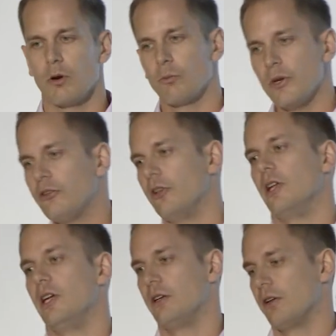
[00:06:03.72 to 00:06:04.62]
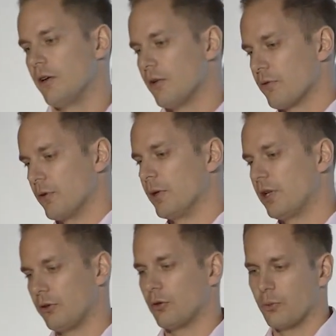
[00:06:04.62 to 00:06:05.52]
originally from a
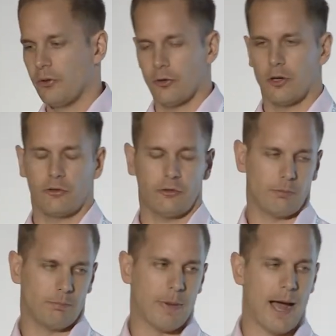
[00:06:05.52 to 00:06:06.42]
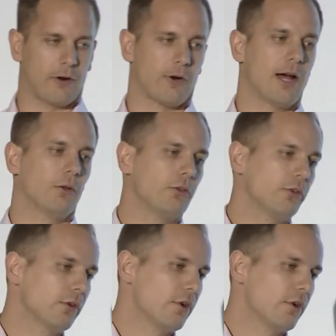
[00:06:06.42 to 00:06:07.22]
clinical research background,